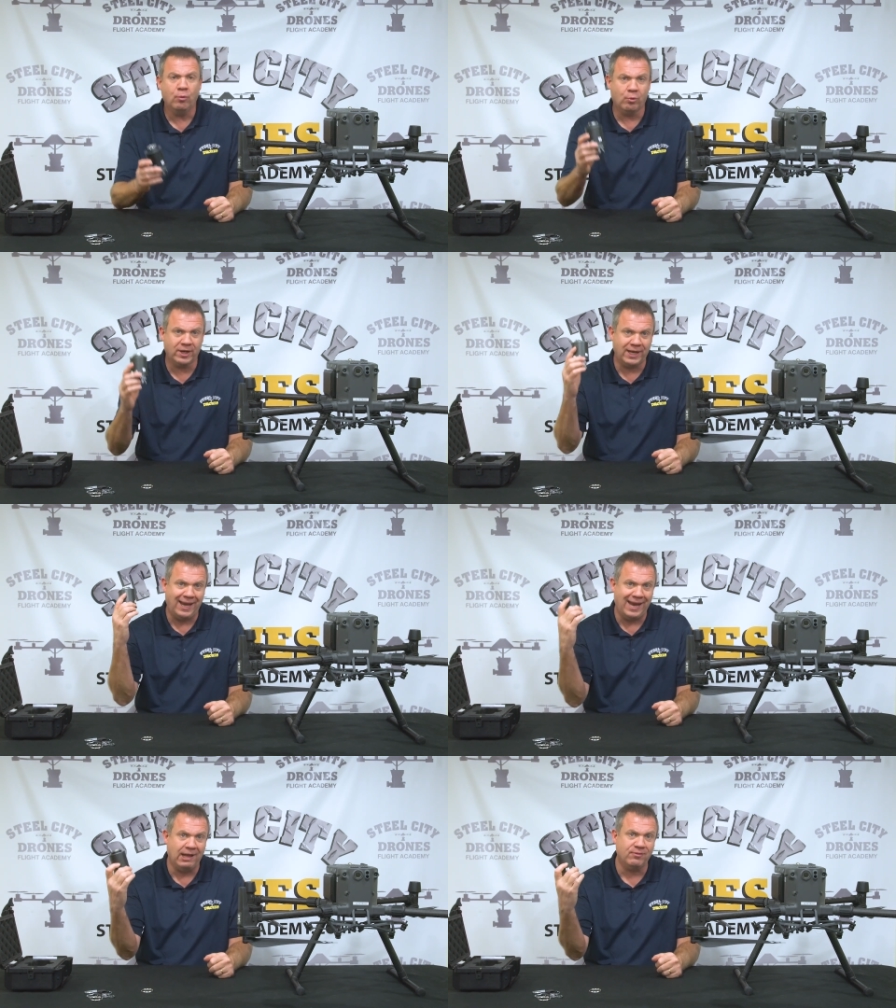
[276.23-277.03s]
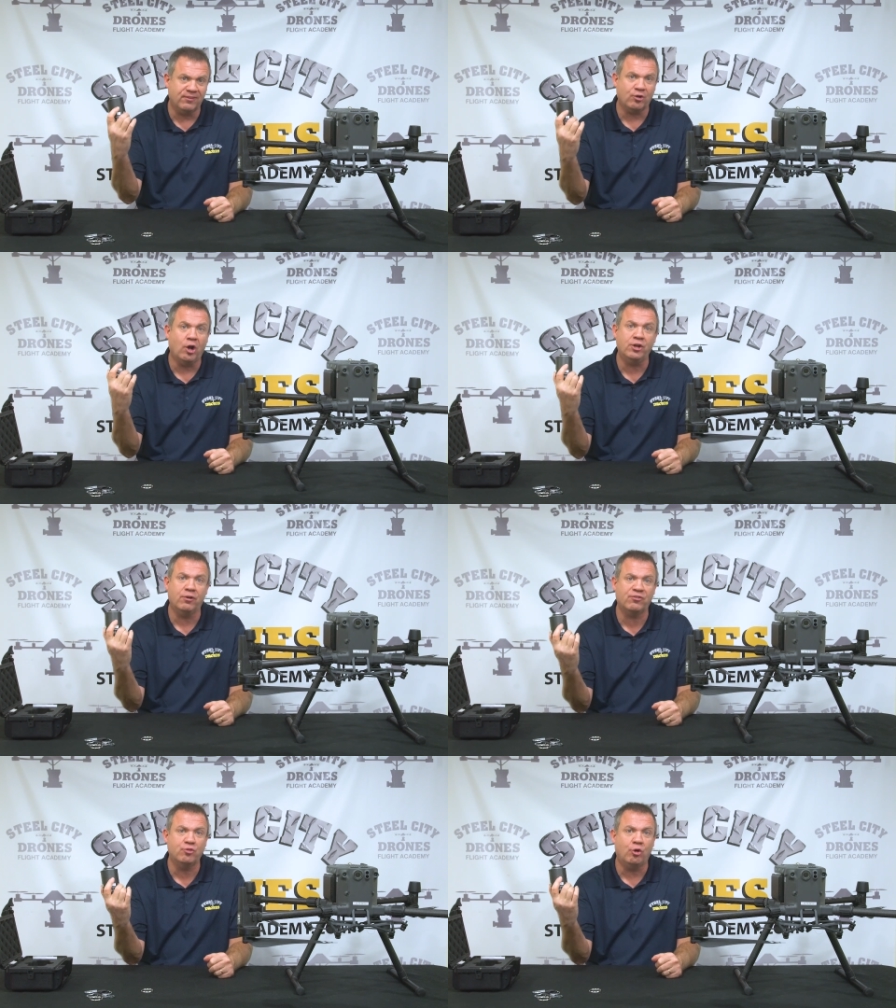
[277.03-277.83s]
We're going to have this on
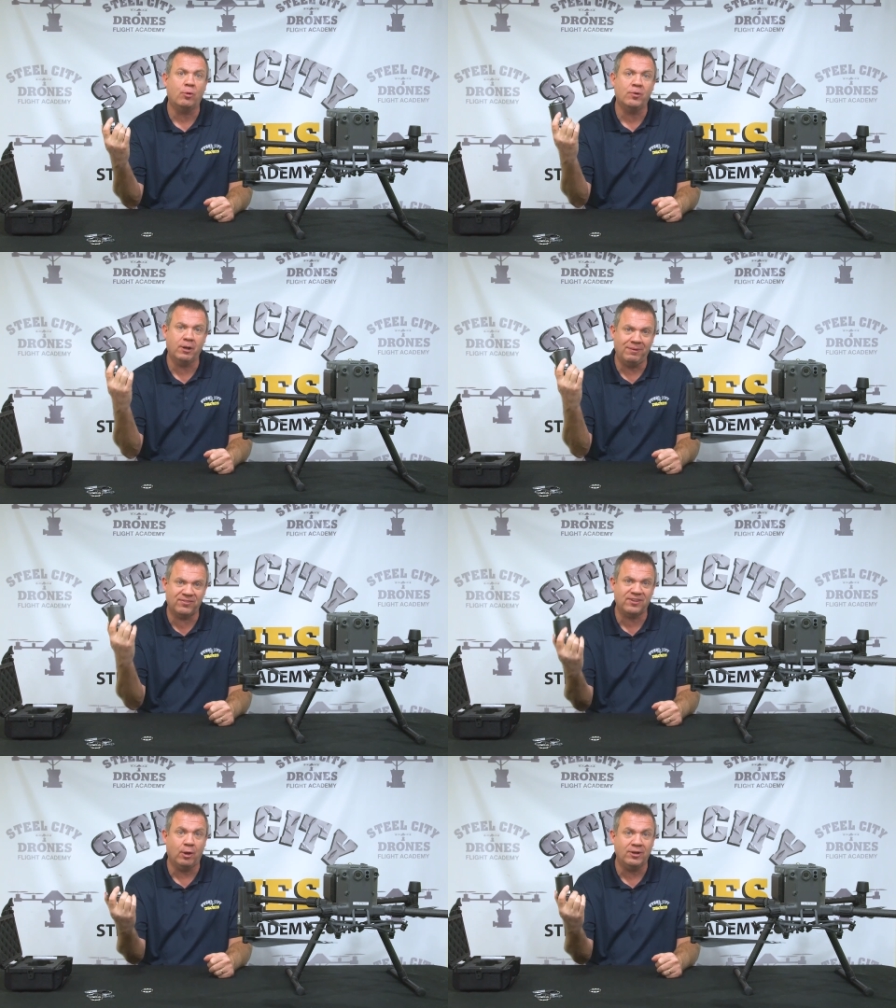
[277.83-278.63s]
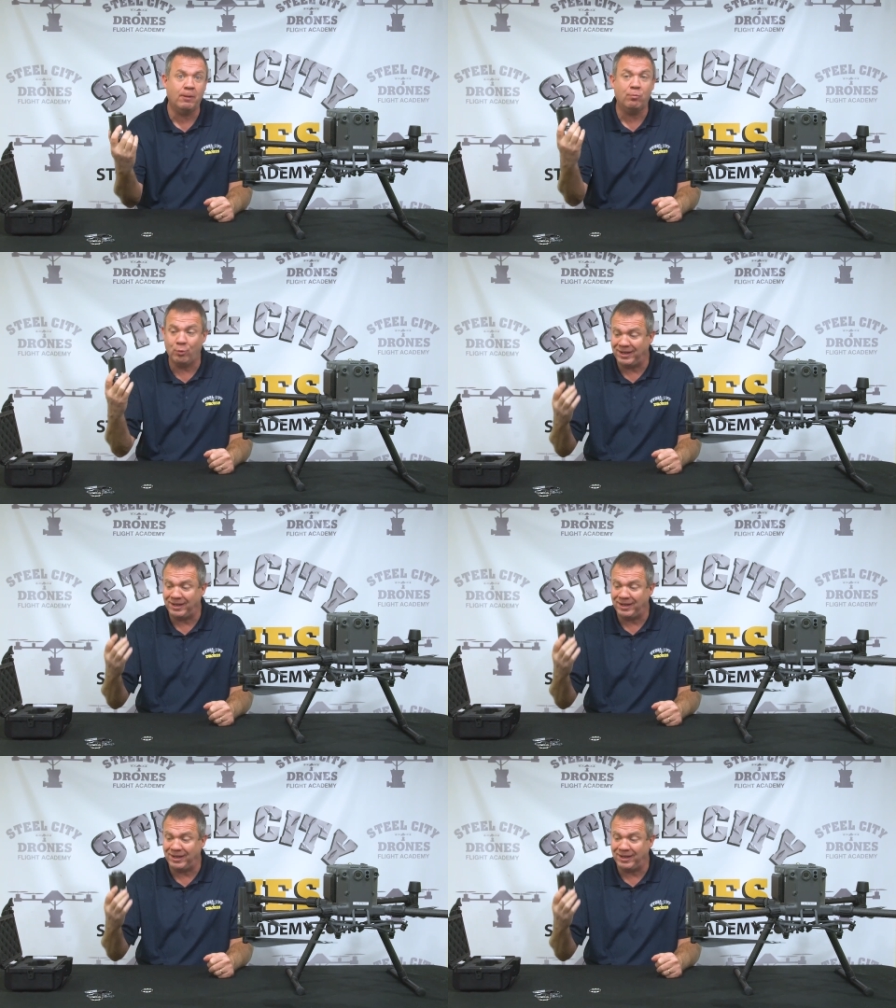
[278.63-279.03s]
our store. We're going to be selling them.